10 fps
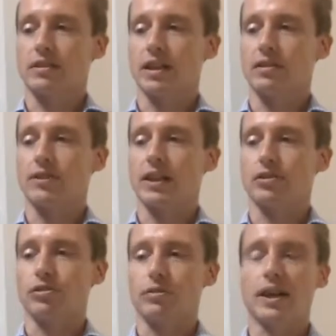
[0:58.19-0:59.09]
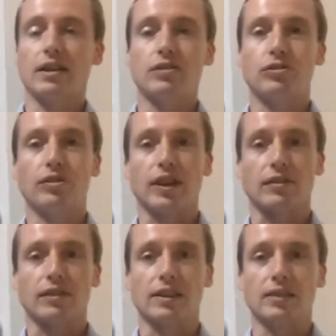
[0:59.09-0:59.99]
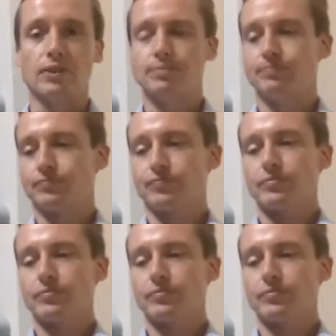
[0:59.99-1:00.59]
Hunter Valley Shiraz, 2011.